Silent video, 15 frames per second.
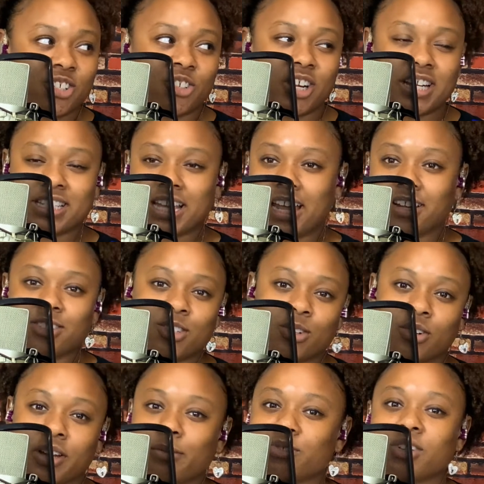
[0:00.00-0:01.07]
in Trey's
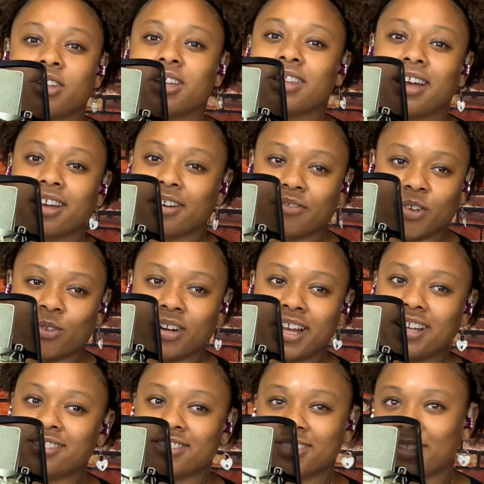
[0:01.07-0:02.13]
attitude. It was only like a few
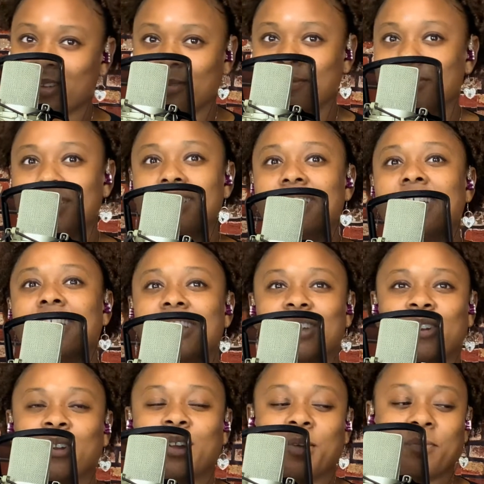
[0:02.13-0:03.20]
days or something.
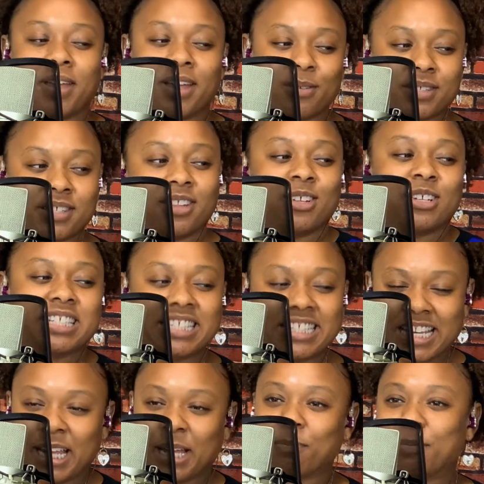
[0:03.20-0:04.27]
You know what I mean? He was a little
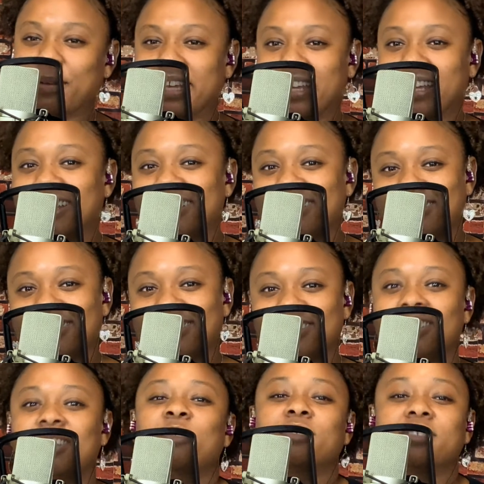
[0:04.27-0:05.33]
snippy.
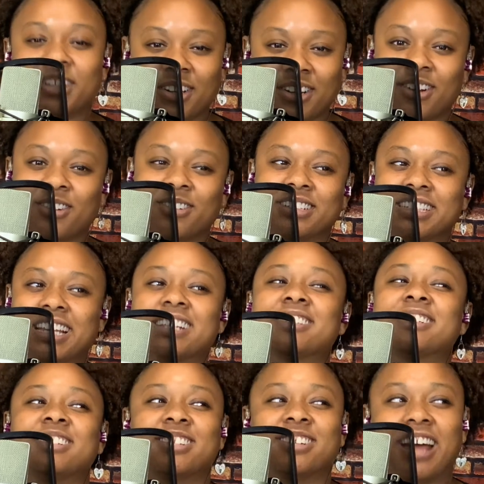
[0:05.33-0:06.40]
Well,
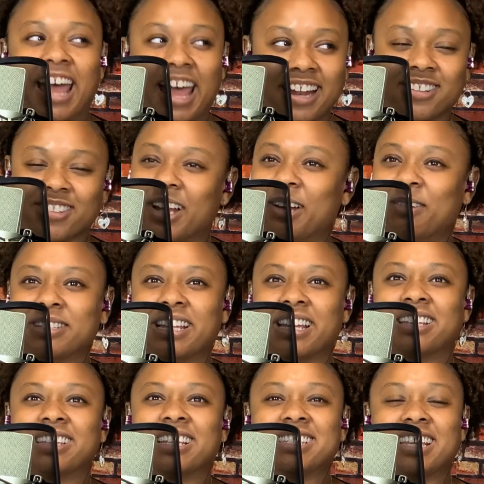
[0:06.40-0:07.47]
catching a little attitude. I was
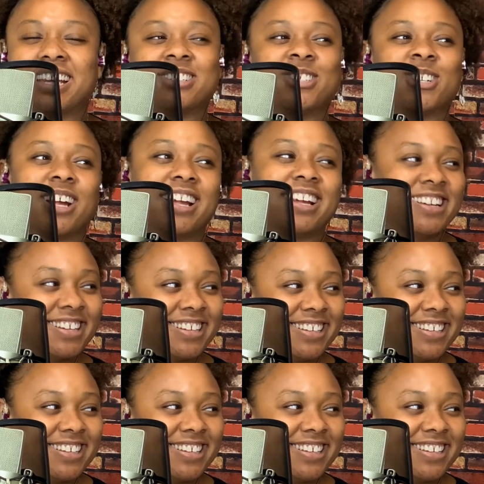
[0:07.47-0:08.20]
like, this ain't Trey.